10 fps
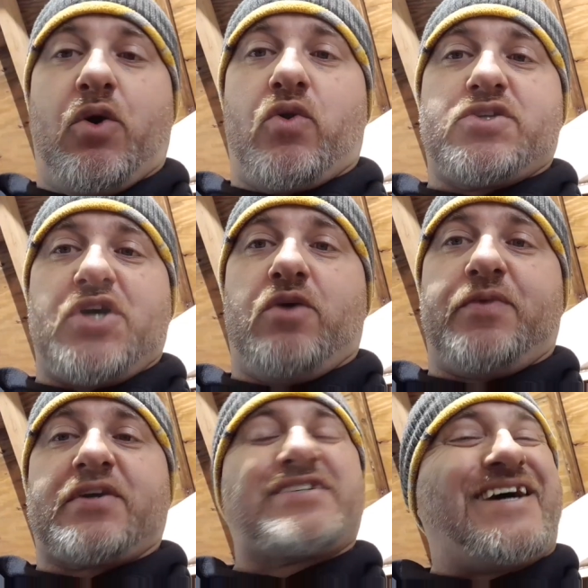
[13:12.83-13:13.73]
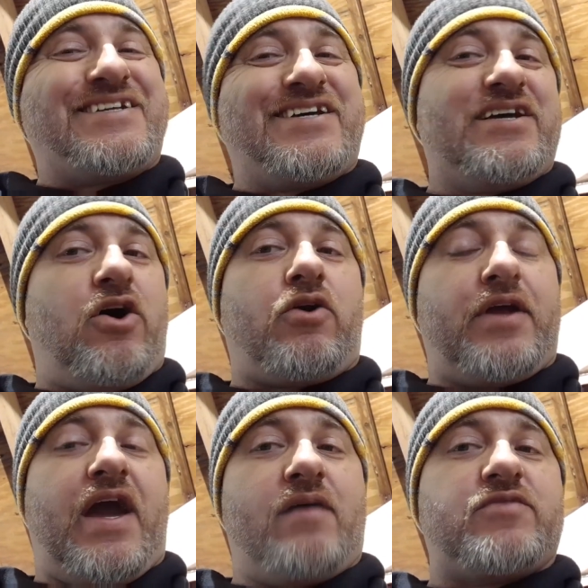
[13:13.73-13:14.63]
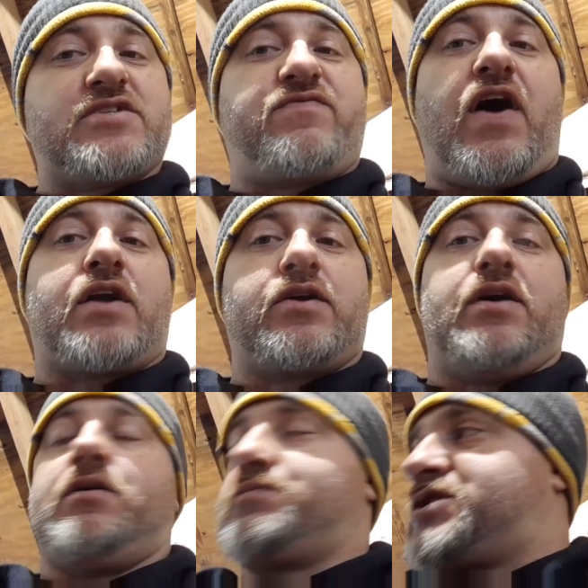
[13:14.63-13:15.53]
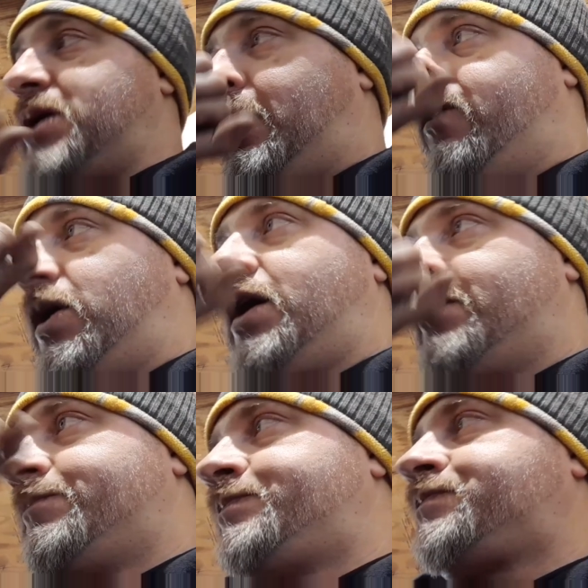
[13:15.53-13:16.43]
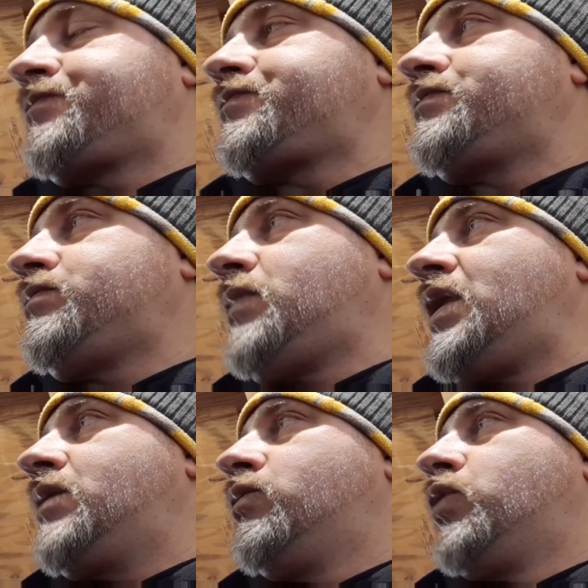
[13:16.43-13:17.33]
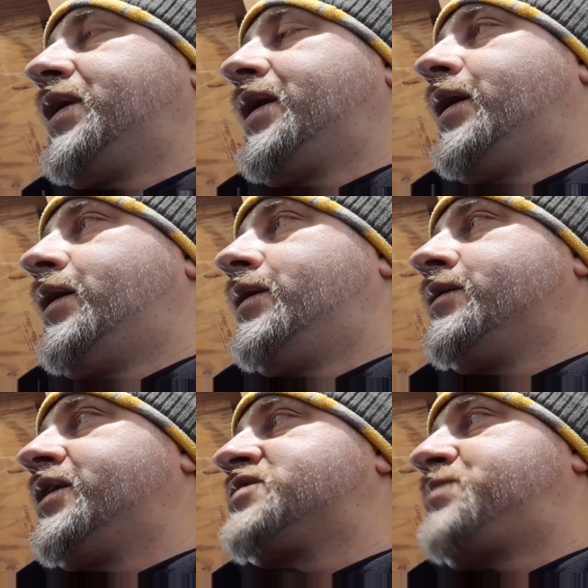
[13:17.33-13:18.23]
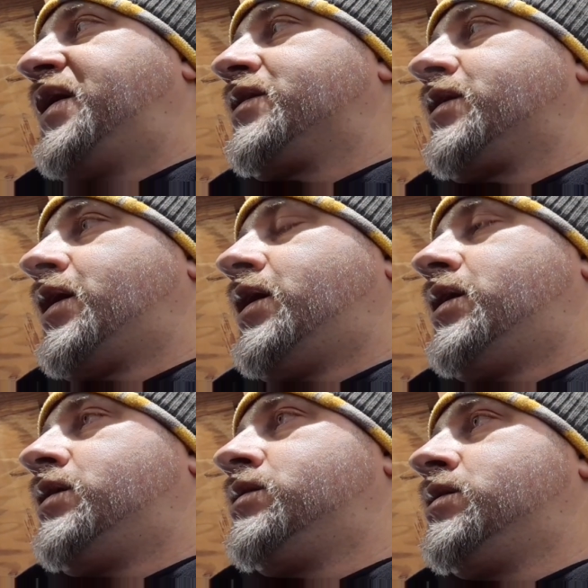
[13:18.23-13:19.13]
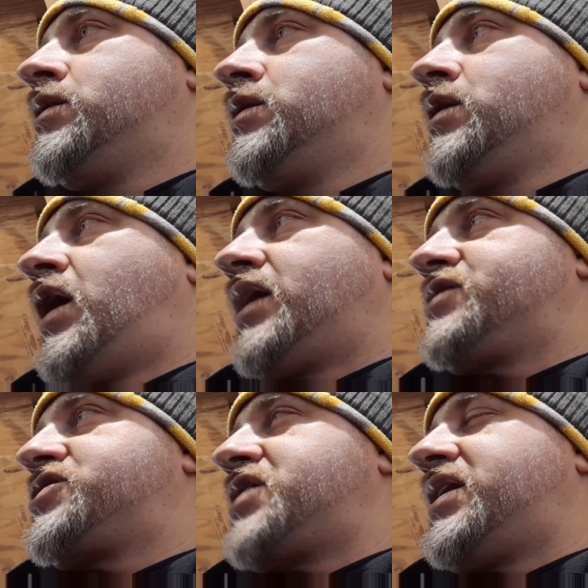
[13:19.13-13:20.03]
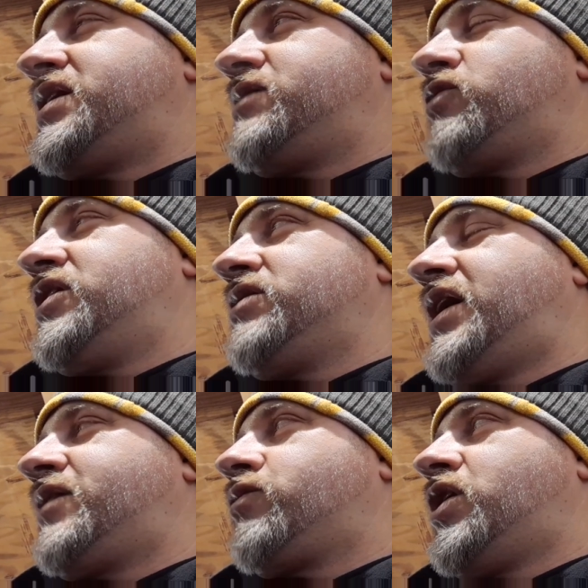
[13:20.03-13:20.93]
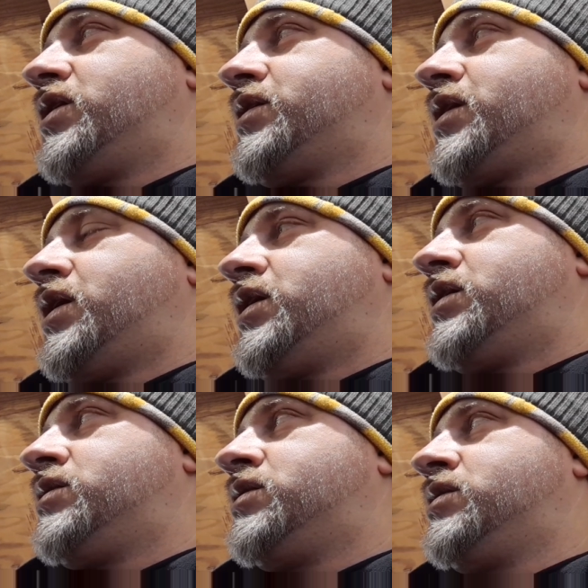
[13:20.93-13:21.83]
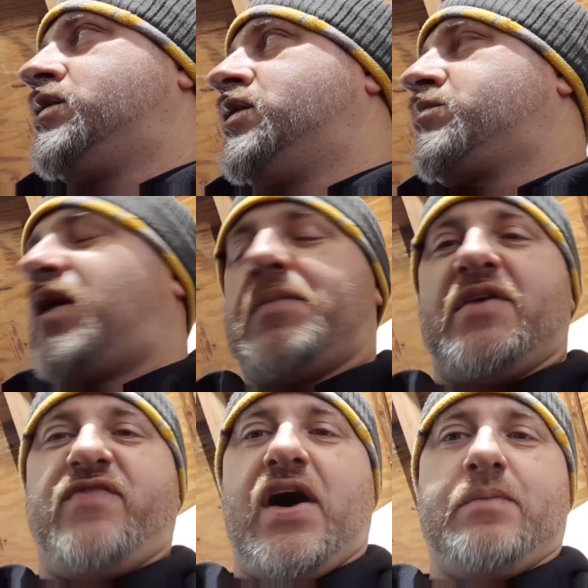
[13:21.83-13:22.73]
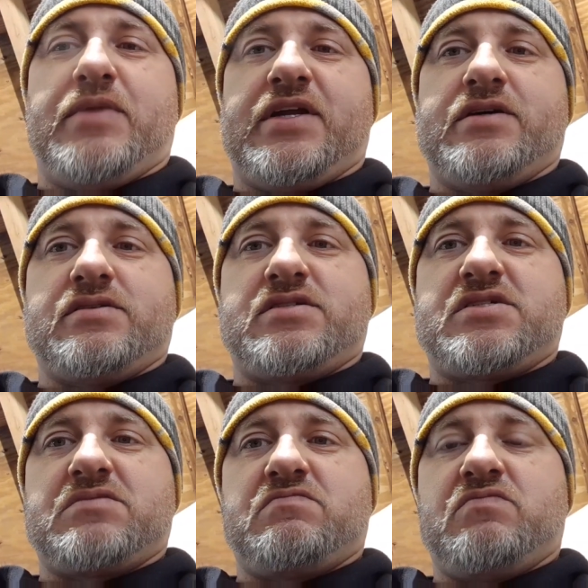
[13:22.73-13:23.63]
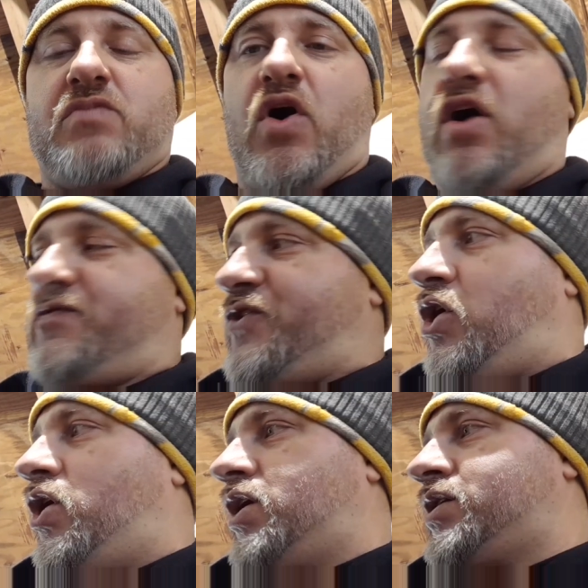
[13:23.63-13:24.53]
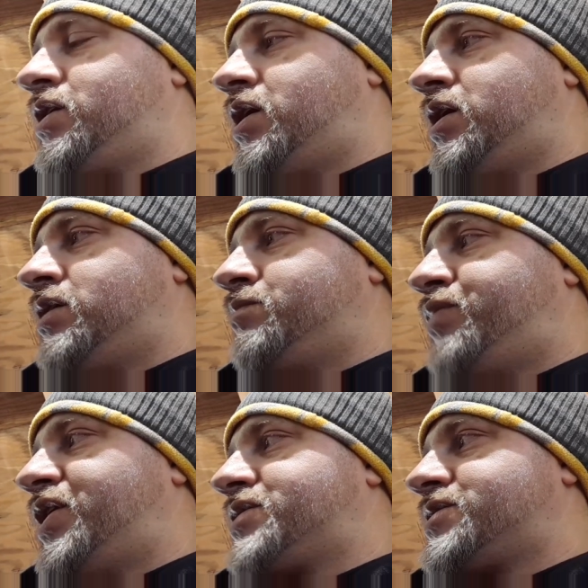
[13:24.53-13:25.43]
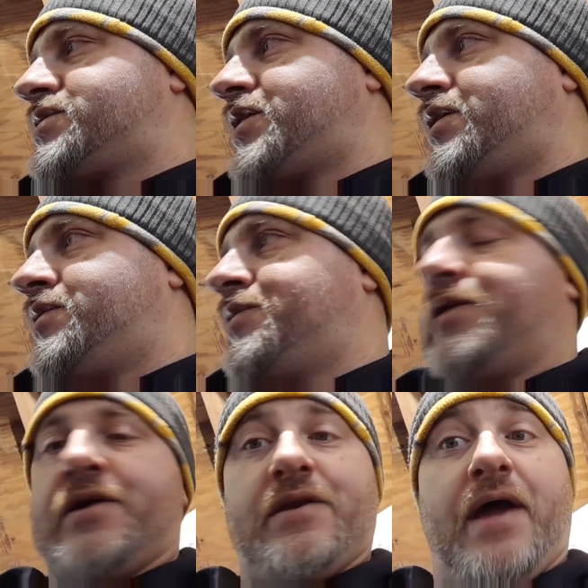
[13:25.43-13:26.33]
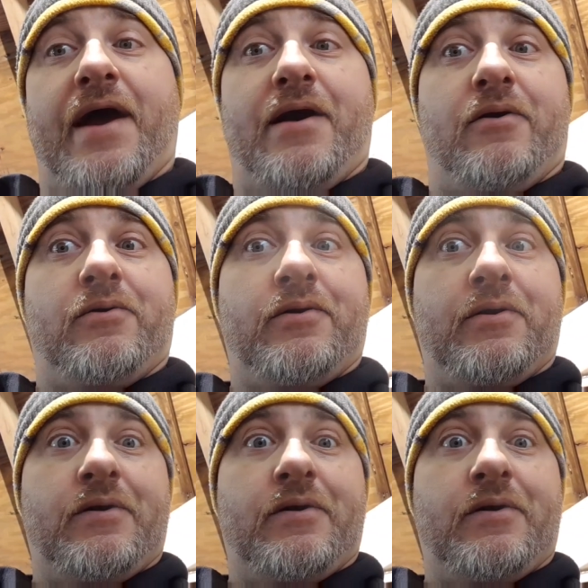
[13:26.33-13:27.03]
doors open because I did already have this fired up. So it's been, well, let it run probably about 5 minutes off and on, but now